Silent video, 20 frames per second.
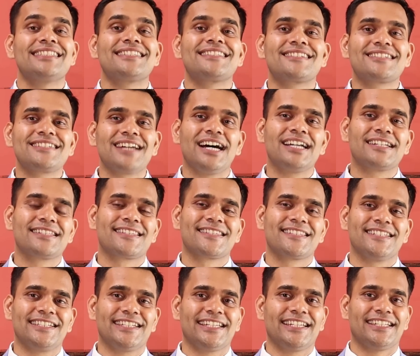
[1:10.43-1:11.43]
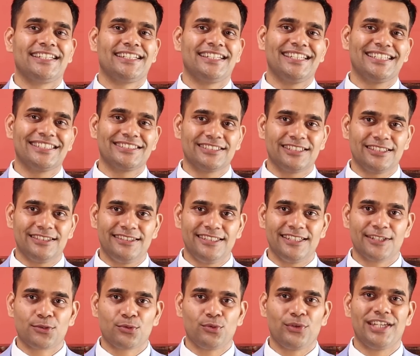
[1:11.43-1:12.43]
Start sitting, and
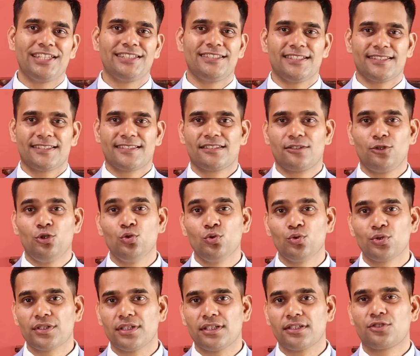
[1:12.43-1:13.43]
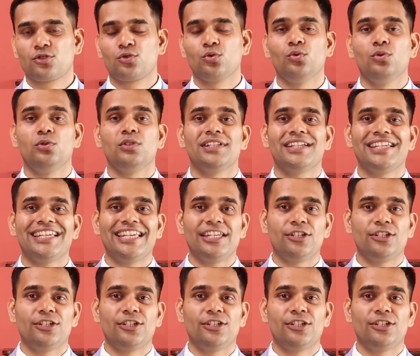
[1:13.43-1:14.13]
this way just use a stool